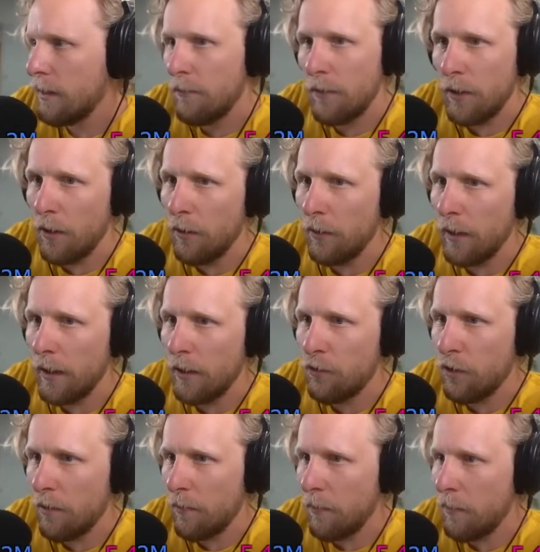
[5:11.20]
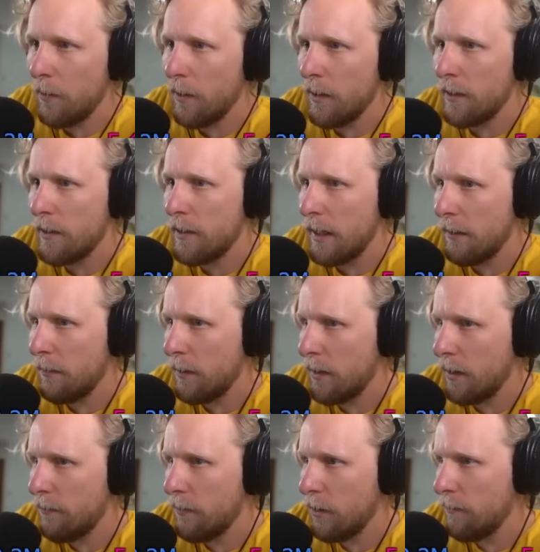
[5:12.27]
oh. It would only drop rewards that were
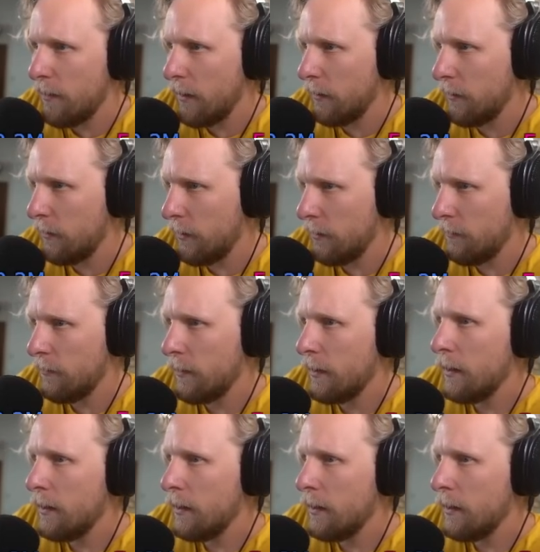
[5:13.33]
of no value to you.